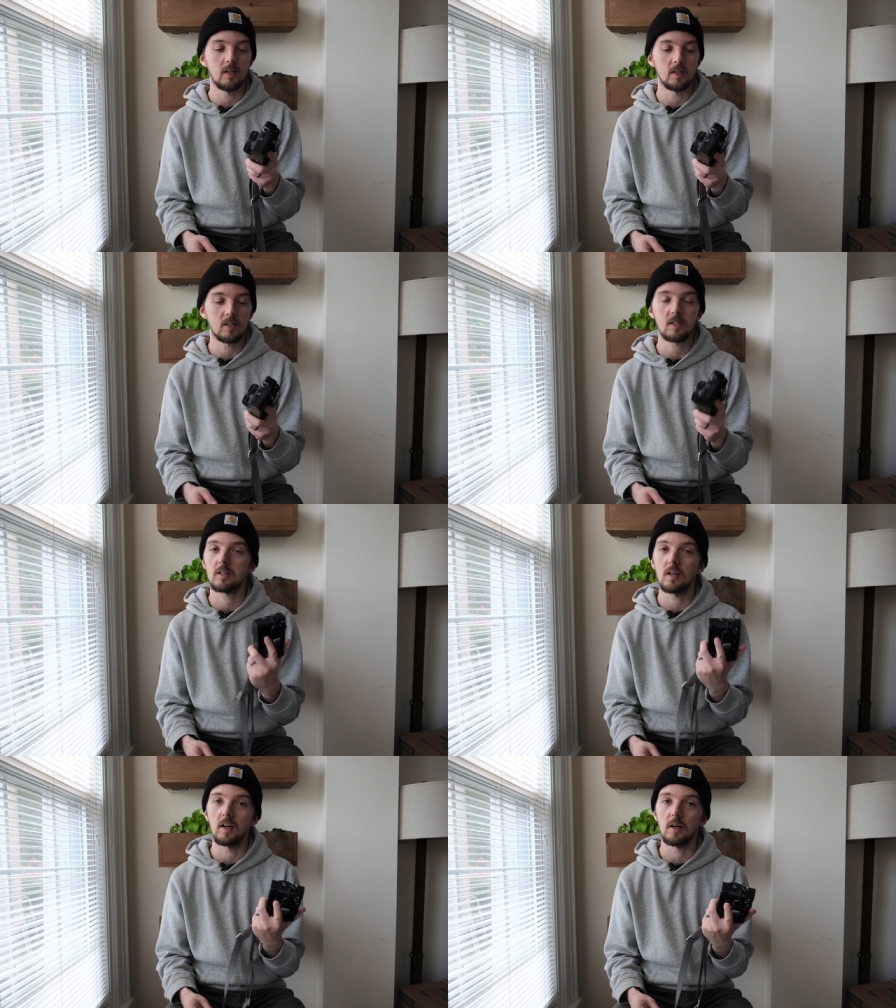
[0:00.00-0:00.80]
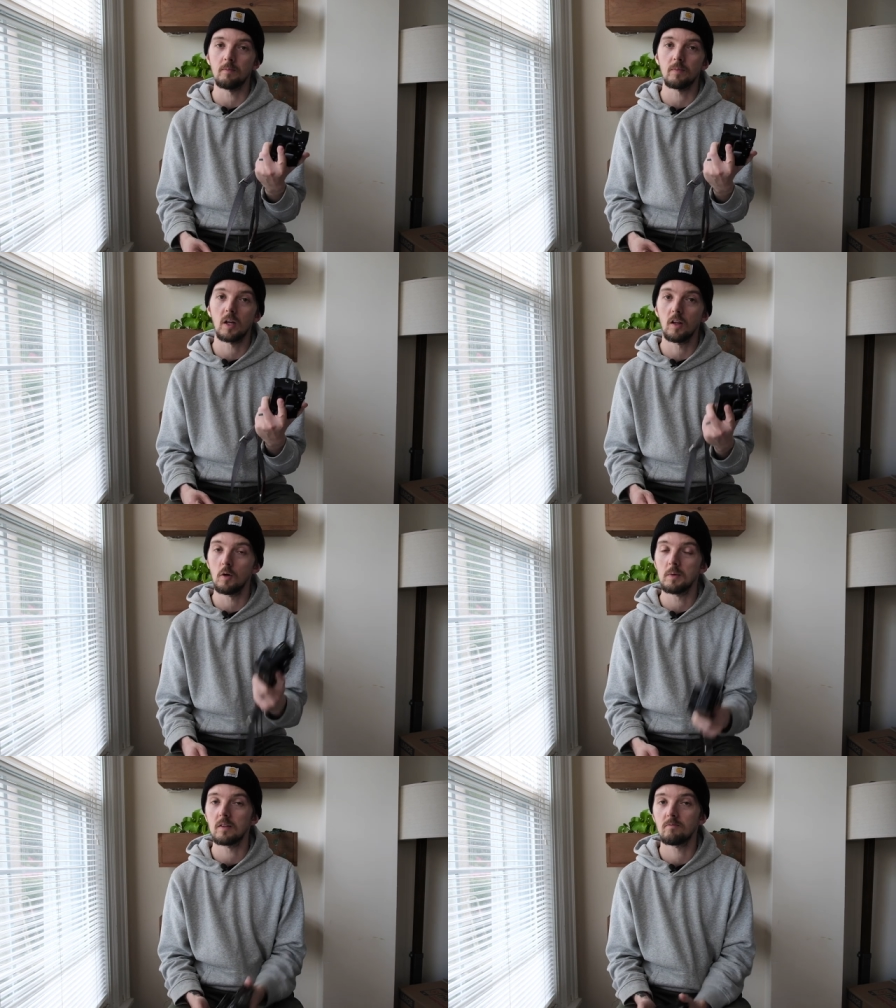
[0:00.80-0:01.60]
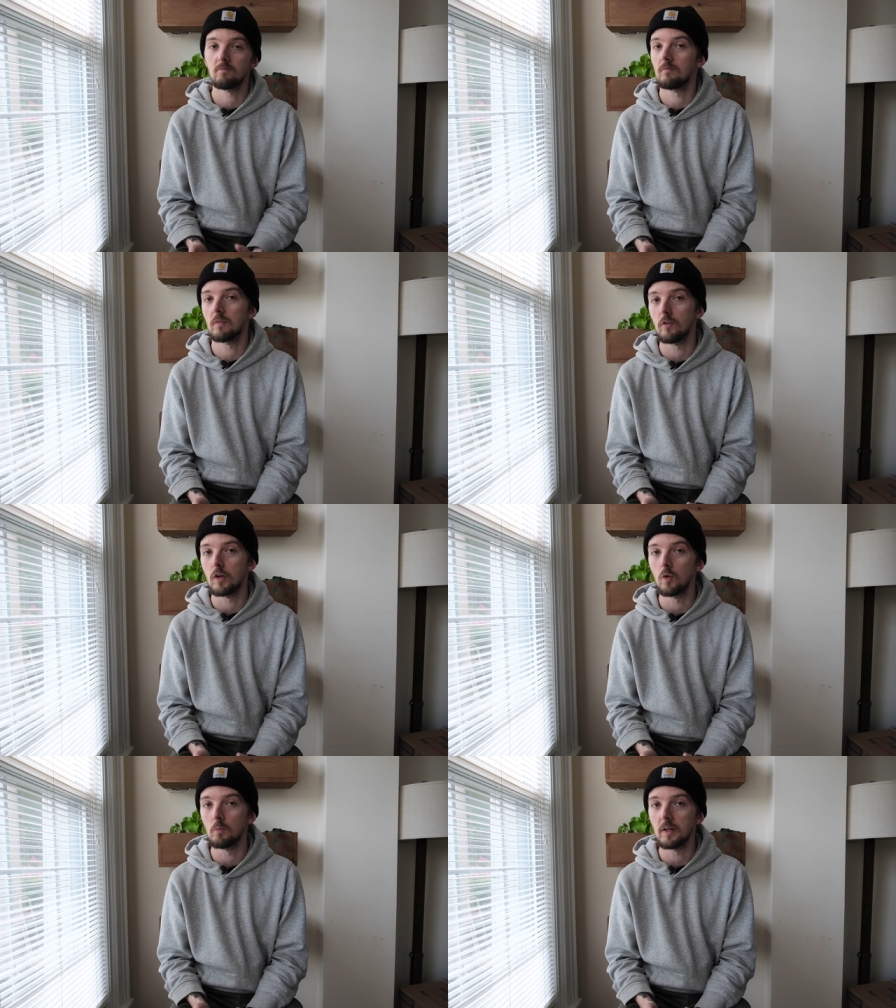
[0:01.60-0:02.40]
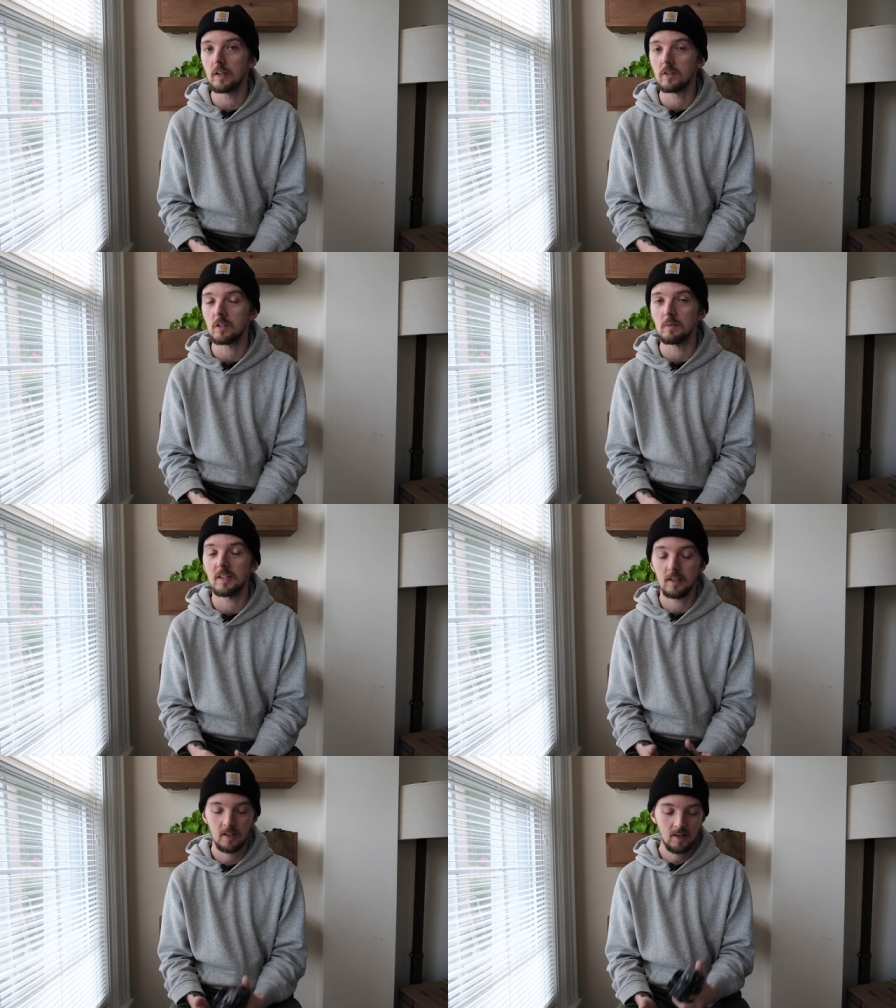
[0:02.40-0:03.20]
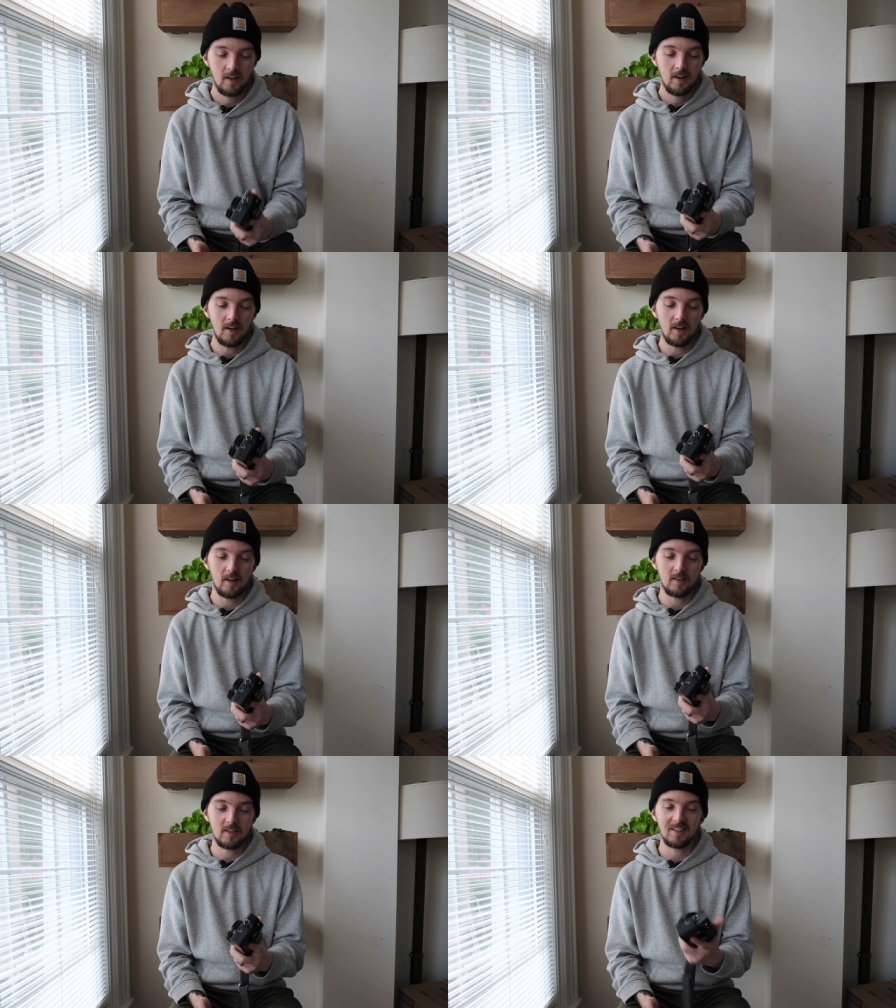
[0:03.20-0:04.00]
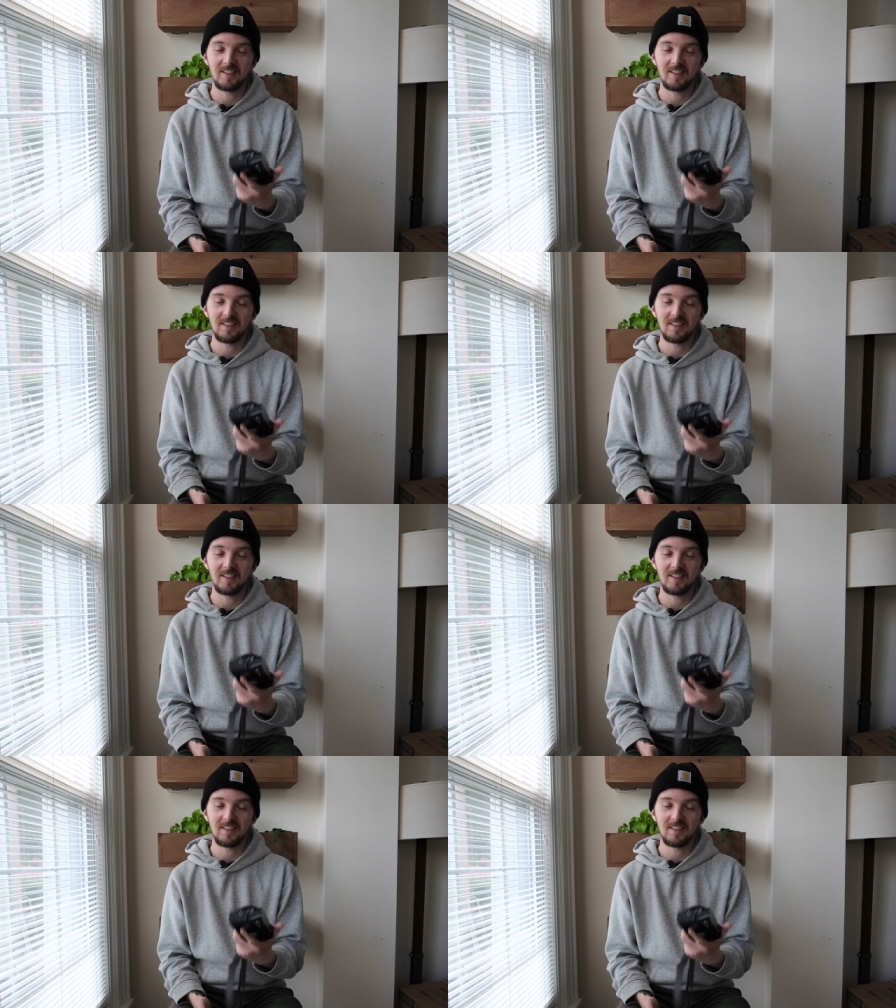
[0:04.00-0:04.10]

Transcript: is um, a little bit of a no-brainer to me. And